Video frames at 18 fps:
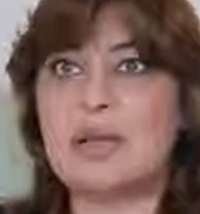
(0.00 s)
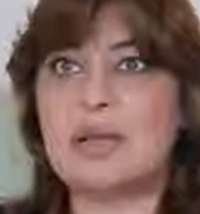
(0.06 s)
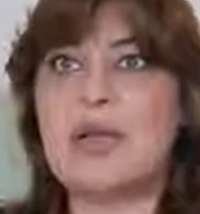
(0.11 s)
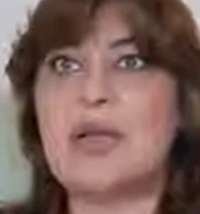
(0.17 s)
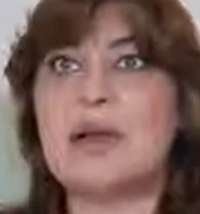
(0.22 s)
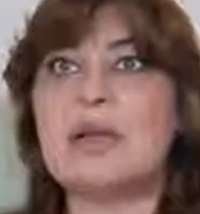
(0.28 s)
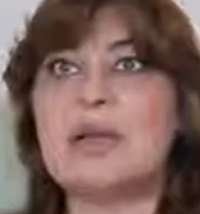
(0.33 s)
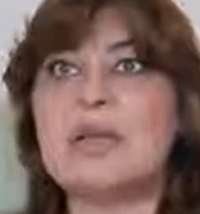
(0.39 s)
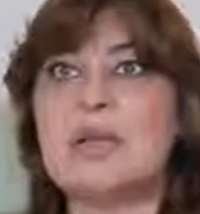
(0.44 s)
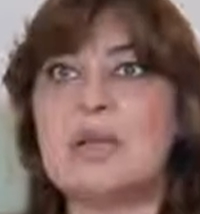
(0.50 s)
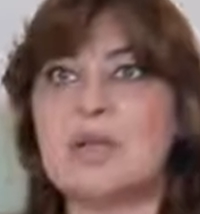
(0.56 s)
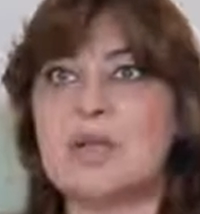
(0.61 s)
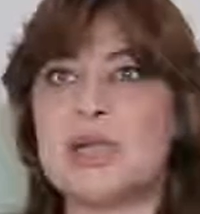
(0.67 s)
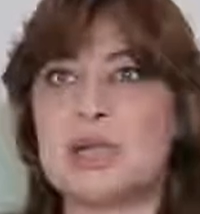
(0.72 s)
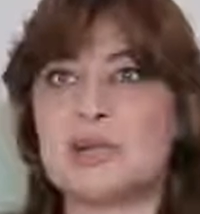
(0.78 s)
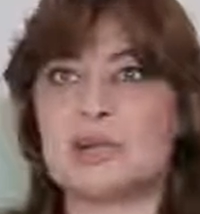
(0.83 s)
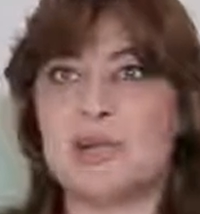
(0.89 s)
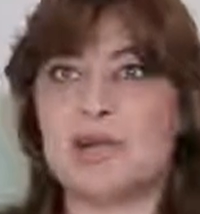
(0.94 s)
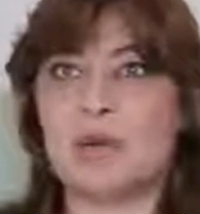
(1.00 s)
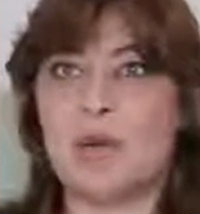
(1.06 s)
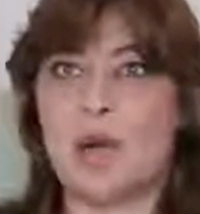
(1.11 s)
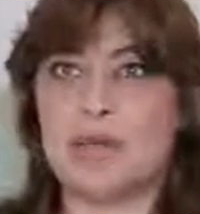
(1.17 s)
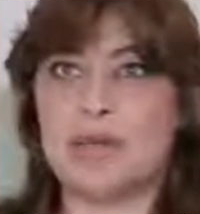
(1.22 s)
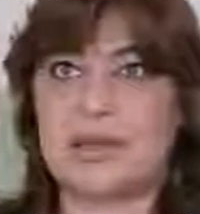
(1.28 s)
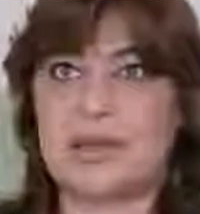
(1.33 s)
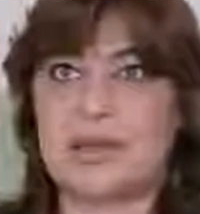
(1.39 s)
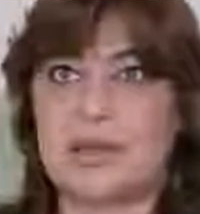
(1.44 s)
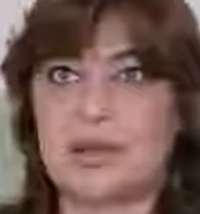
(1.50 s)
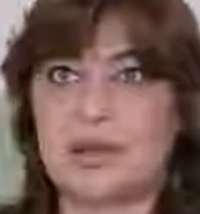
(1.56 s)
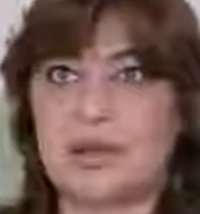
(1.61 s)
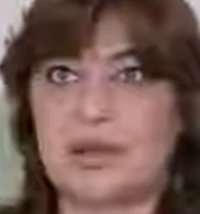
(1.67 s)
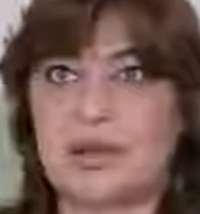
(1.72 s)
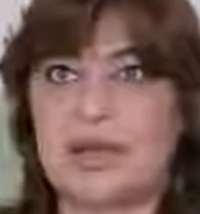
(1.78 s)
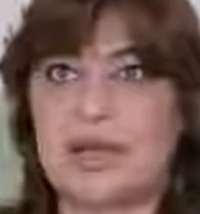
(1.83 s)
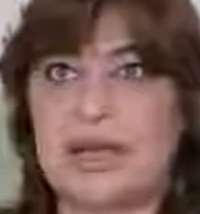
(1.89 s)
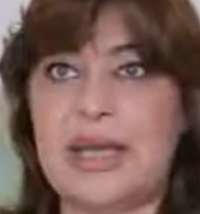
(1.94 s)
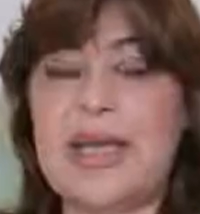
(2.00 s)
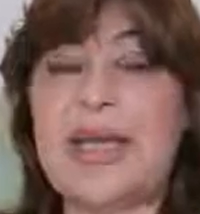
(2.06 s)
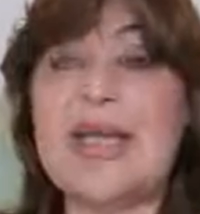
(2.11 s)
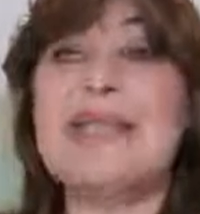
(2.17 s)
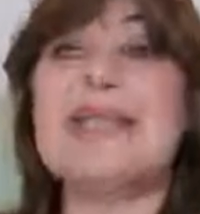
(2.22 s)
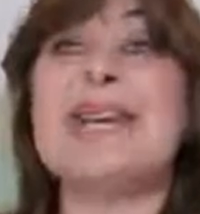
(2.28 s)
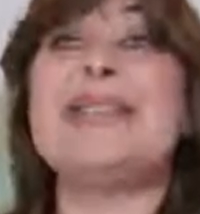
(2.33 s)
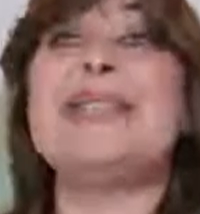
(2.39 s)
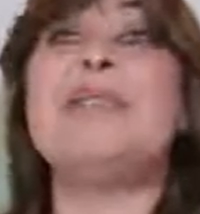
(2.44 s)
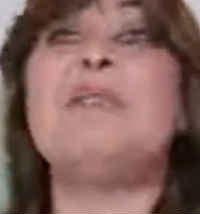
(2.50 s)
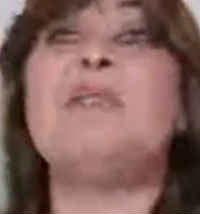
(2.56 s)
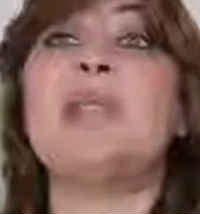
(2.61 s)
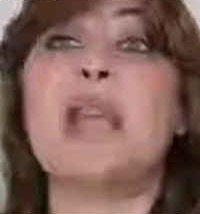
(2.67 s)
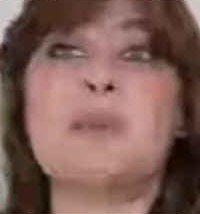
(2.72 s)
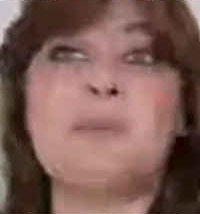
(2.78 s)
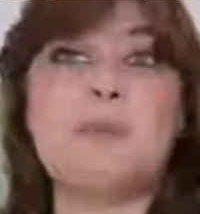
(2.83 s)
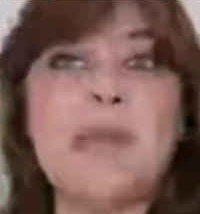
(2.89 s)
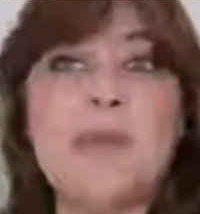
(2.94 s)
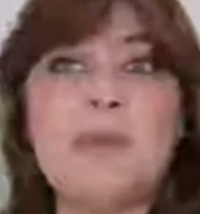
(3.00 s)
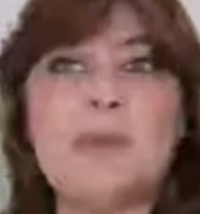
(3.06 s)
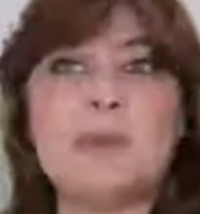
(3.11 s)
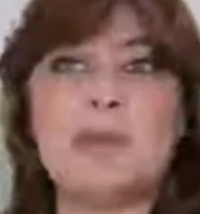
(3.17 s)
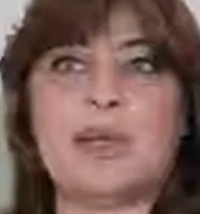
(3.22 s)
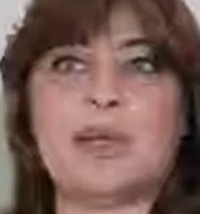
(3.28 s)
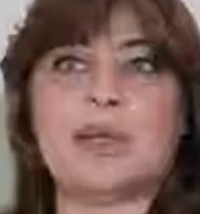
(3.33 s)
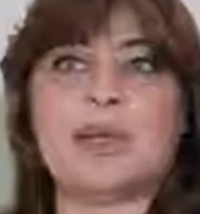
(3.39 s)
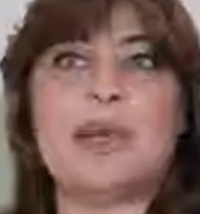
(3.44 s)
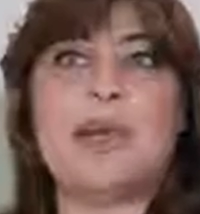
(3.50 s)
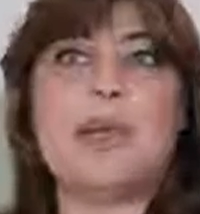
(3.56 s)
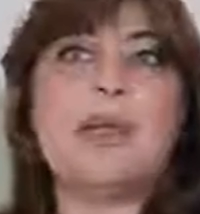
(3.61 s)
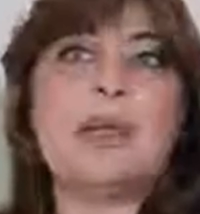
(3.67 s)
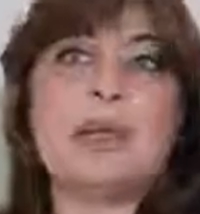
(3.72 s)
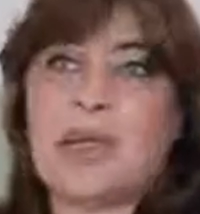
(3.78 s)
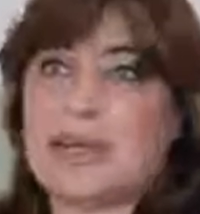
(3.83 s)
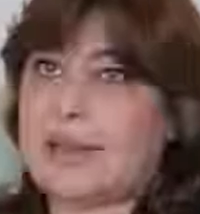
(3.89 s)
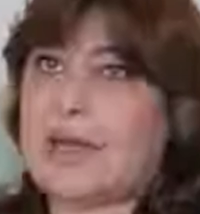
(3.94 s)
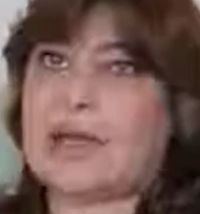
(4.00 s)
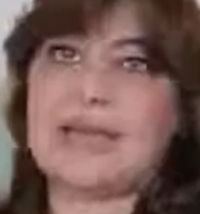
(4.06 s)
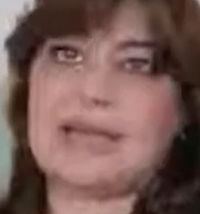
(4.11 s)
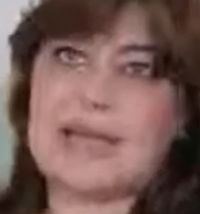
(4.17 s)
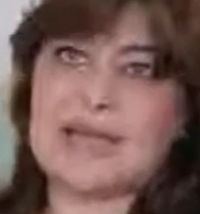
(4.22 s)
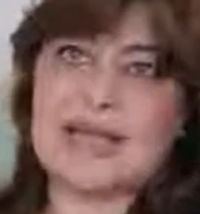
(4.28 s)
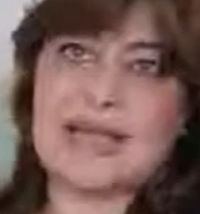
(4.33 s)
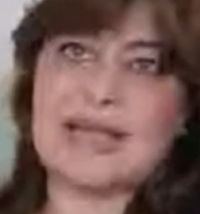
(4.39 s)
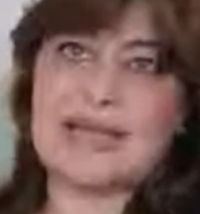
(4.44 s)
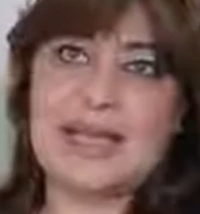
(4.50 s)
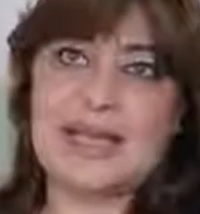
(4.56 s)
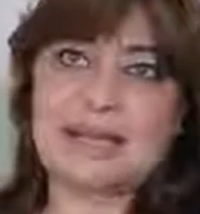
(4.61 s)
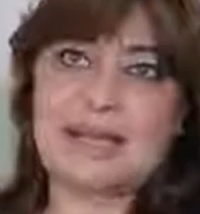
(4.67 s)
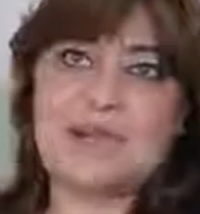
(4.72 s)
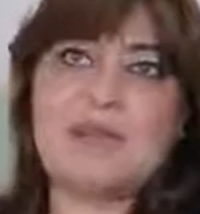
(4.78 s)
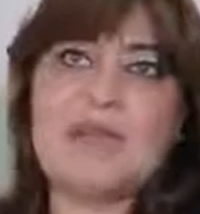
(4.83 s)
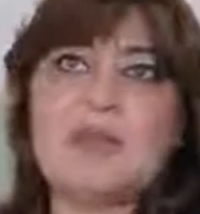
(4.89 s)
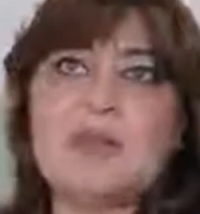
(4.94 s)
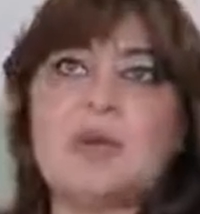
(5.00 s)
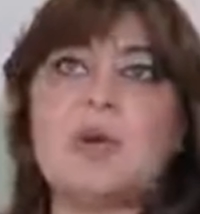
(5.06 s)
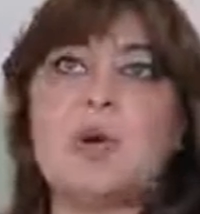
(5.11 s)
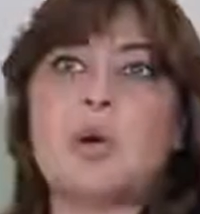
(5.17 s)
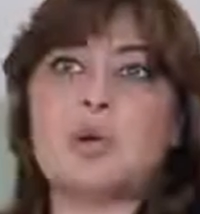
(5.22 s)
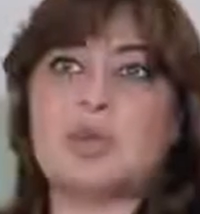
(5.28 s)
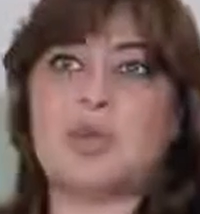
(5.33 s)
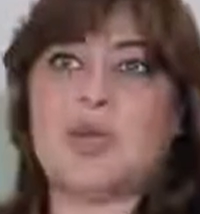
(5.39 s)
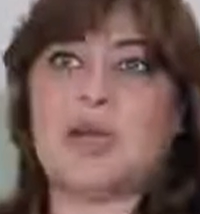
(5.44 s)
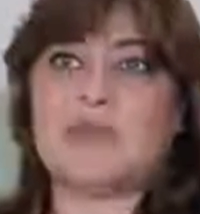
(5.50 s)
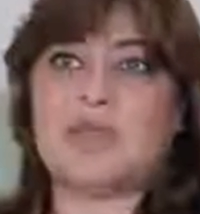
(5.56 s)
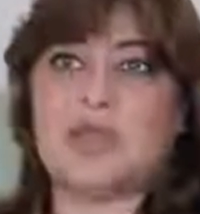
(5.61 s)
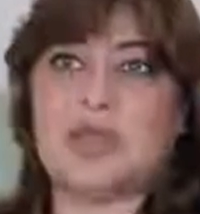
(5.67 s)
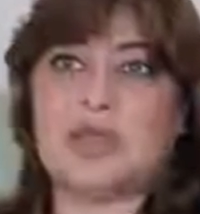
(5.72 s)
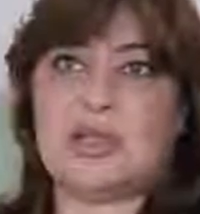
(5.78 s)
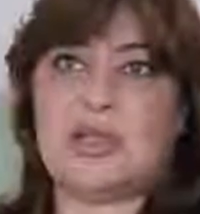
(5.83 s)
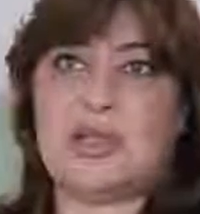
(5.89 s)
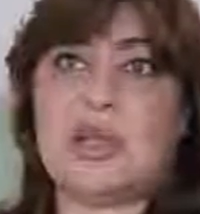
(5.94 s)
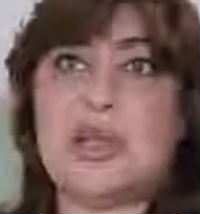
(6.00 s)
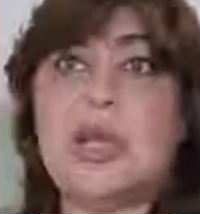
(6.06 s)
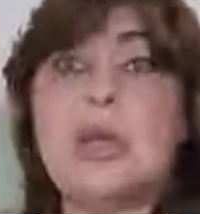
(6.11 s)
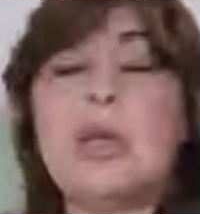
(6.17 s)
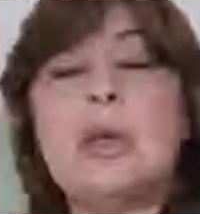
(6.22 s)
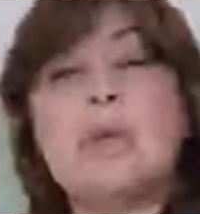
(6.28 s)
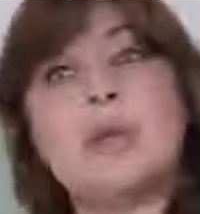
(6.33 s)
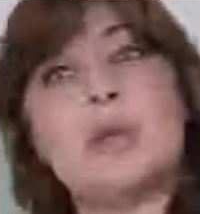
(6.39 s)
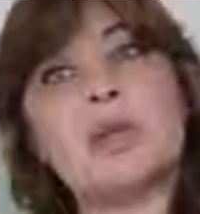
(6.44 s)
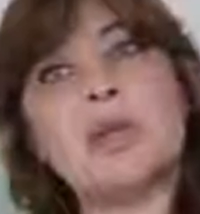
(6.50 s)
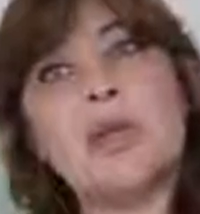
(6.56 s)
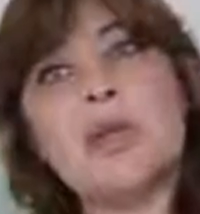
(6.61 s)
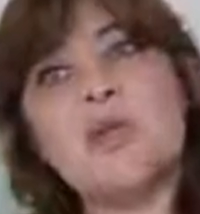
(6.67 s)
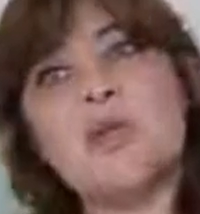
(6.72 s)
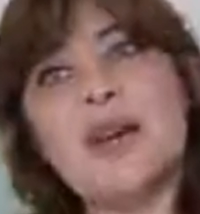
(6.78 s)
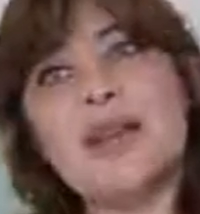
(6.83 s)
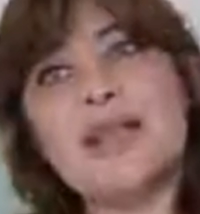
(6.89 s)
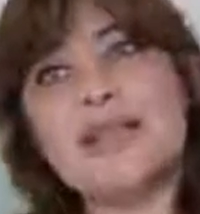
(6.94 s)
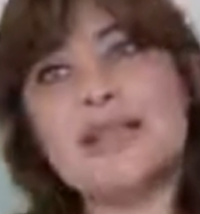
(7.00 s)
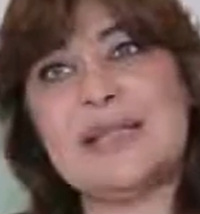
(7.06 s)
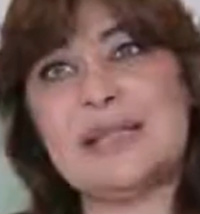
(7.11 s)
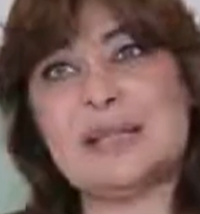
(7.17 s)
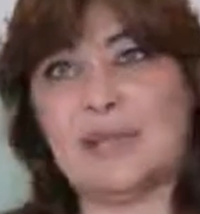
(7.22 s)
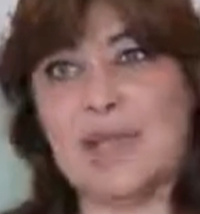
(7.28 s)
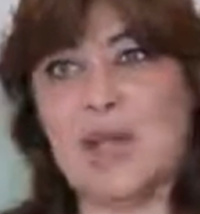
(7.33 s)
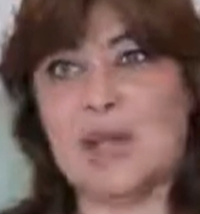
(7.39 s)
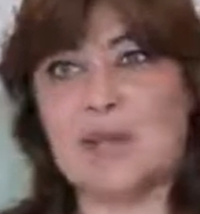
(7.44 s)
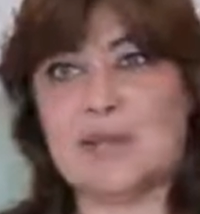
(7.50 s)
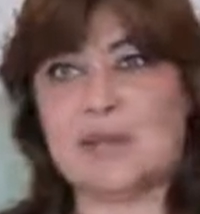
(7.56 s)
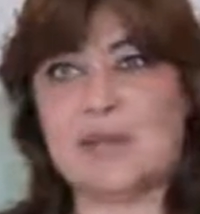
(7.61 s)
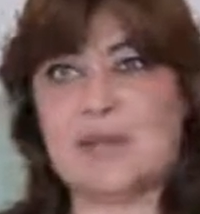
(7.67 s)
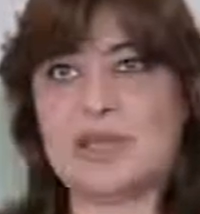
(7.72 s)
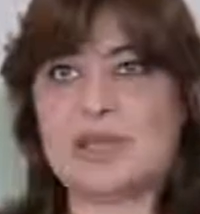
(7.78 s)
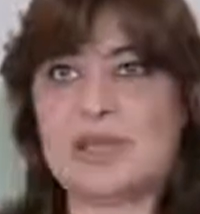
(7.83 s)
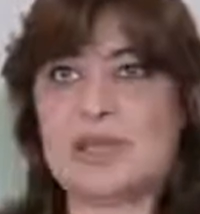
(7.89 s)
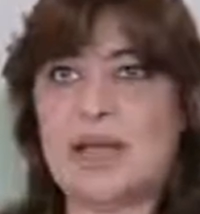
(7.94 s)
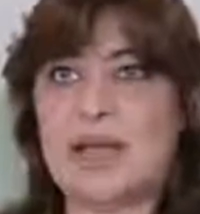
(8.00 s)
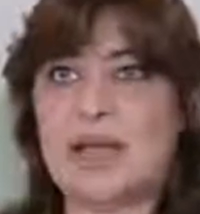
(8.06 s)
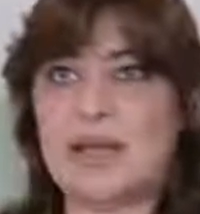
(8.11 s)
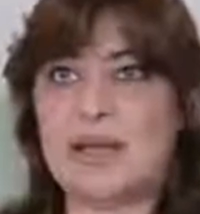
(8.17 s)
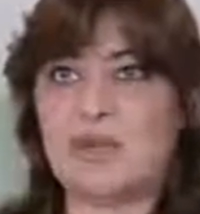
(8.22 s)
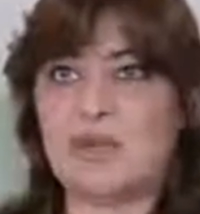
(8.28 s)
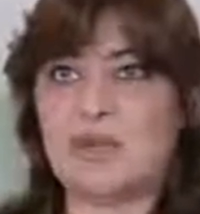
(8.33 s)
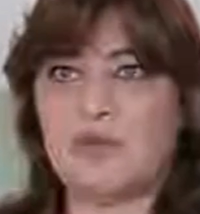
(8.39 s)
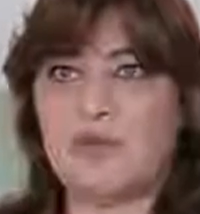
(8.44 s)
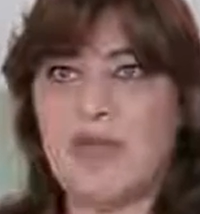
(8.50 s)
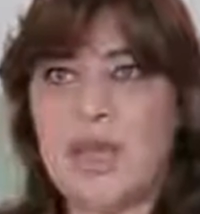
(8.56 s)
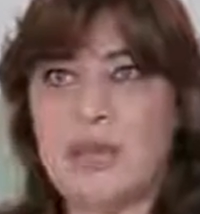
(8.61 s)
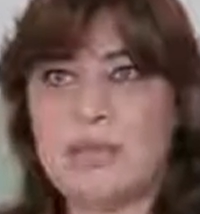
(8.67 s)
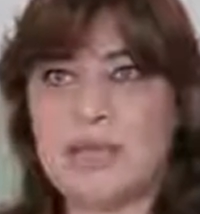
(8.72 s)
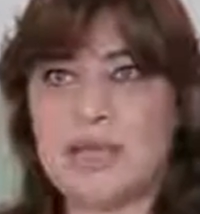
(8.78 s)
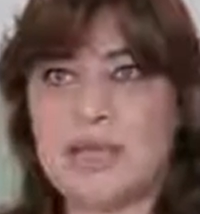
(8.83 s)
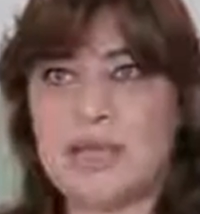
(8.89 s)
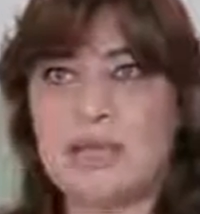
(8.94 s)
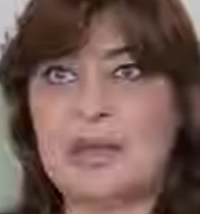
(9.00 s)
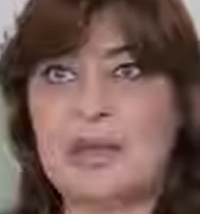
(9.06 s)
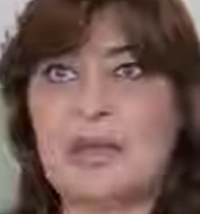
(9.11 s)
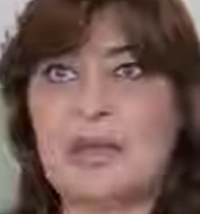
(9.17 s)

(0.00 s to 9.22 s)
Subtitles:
There is no gender equality in Turkey, not even on paper, because, like as I said, the civil code should have changed. Because once the husband is the head of the family,